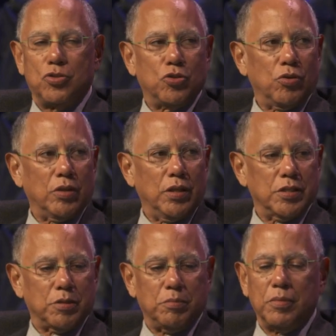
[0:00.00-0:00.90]

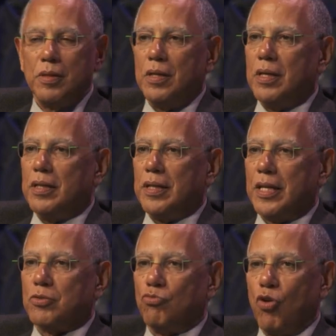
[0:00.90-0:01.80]
journalism
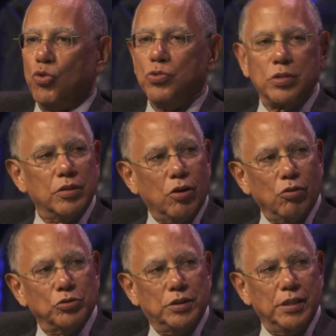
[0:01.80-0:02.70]
that's rote,
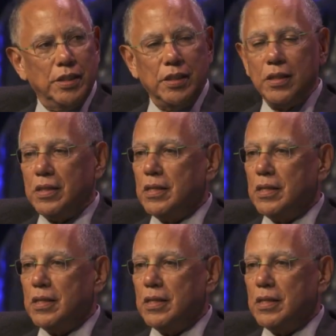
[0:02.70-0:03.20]
R-O-T-E.